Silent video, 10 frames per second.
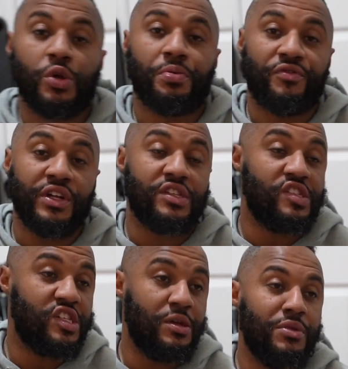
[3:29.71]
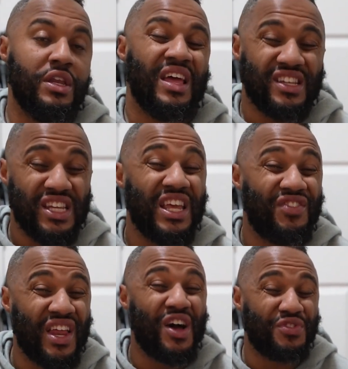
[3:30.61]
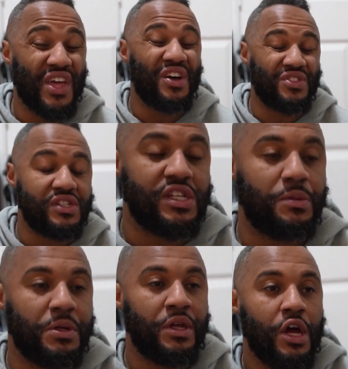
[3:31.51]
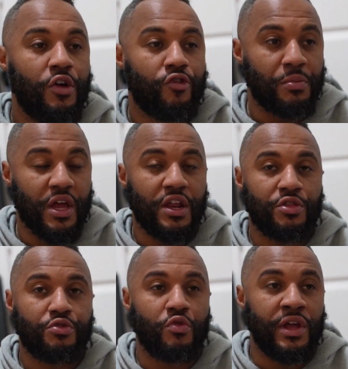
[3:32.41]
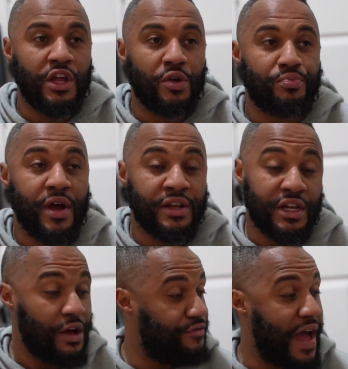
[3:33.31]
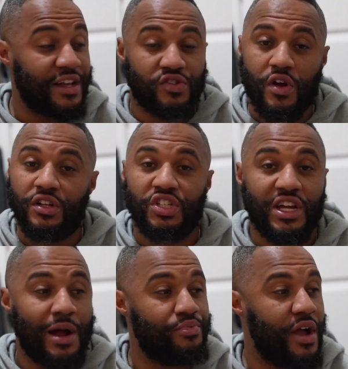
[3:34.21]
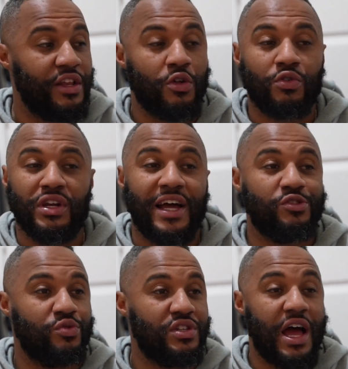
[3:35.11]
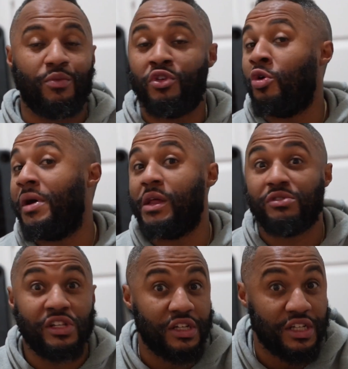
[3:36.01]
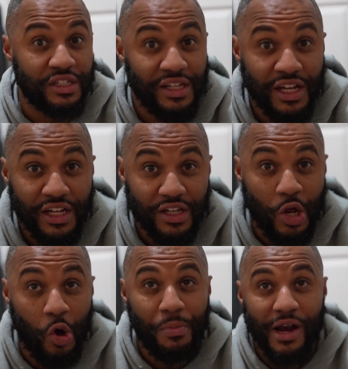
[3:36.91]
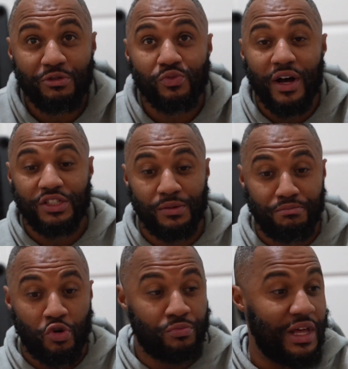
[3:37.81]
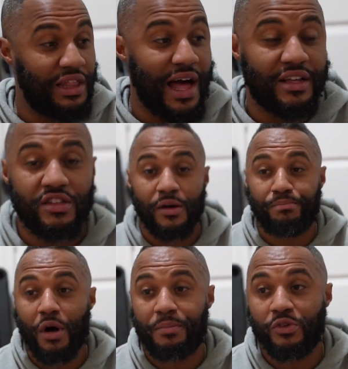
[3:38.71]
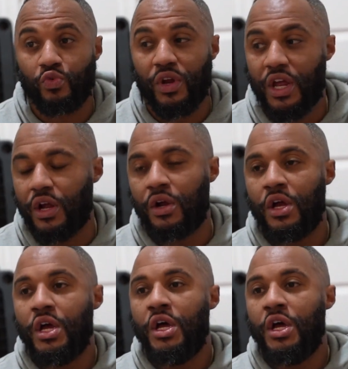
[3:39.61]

could prevent the semen, even healthy semen, from getting through and getting her pregnant. Now, facts are, she got pregnant on a natural tide when nobody was looking. Nobody was watching. Boom, they locked up. Puppies were here.